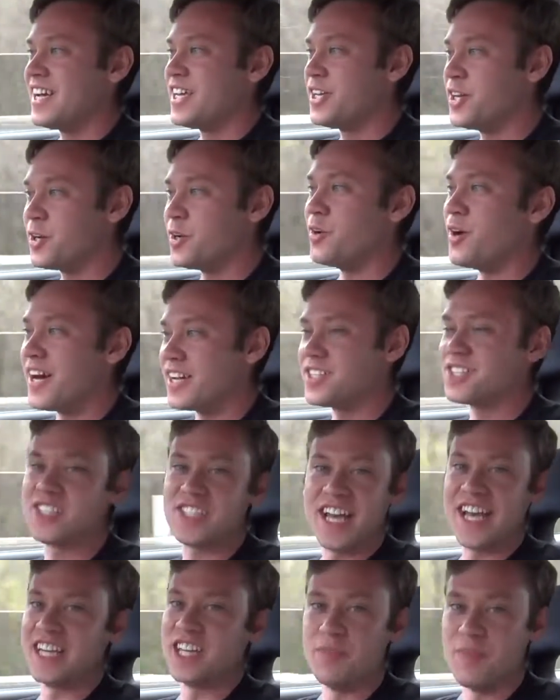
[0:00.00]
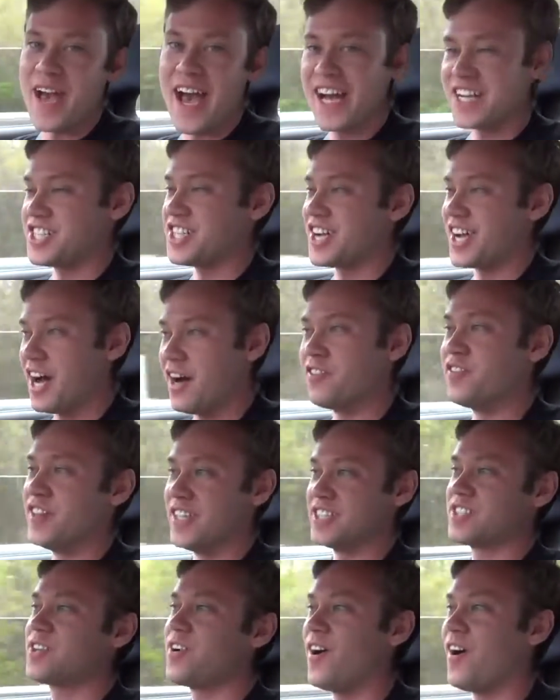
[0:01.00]
you'll understand the magic of
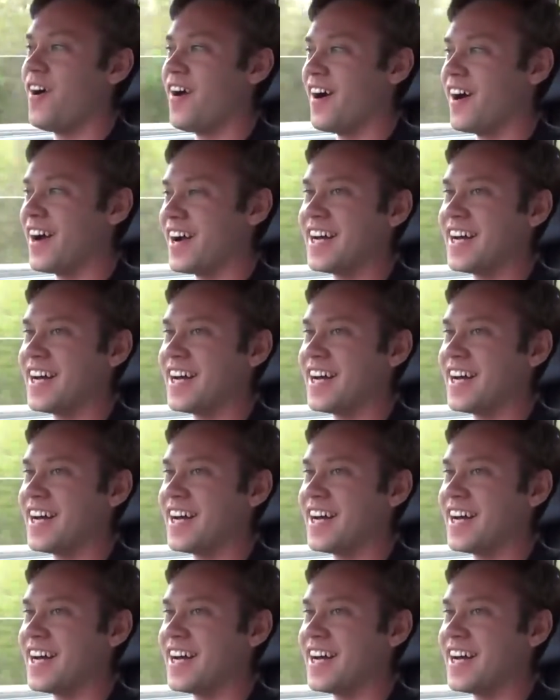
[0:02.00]
this car,